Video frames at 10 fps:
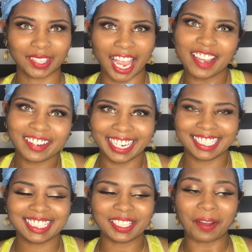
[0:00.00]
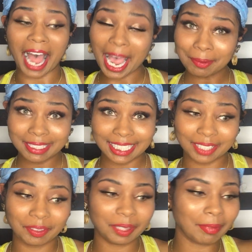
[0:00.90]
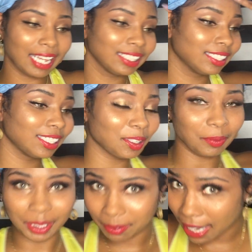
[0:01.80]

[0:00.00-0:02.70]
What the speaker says: All right, so I'm done with my look. What do you